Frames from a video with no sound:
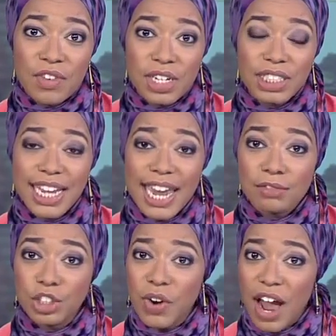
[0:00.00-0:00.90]
ever day
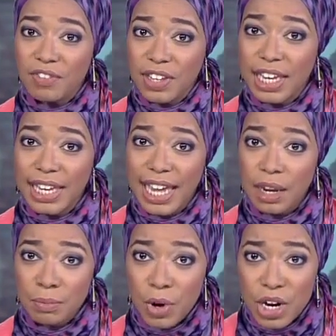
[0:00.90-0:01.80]
of trafficking
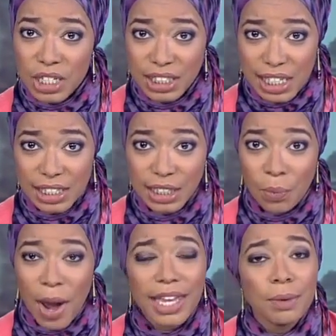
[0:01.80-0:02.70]
in
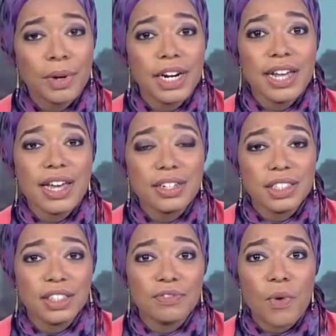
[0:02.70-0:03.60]
persons, what can put an
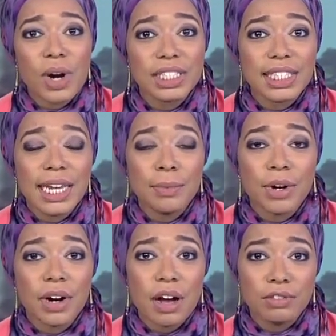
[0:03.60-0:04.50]
end to the forced
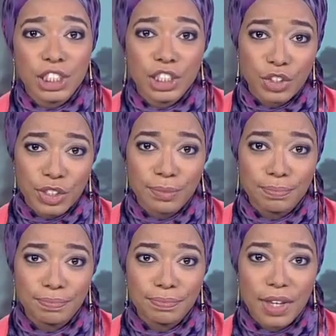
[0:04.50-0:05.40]
labor of
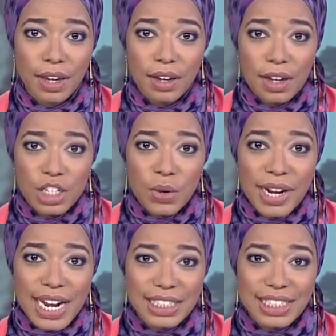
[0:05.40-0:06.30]
children?
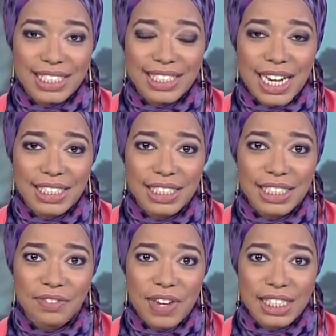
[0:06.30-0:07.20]
Joining us to discuss
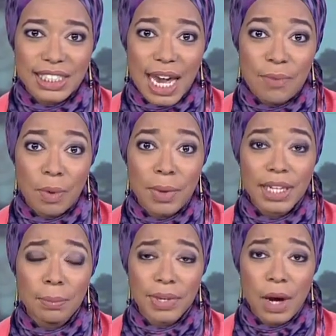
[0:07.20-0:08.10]
this via Skype from
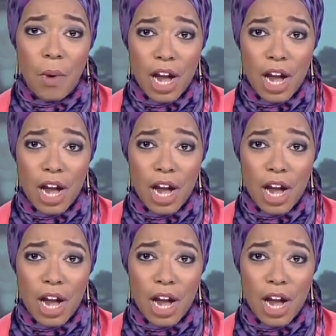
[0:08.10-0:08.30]
Olympia,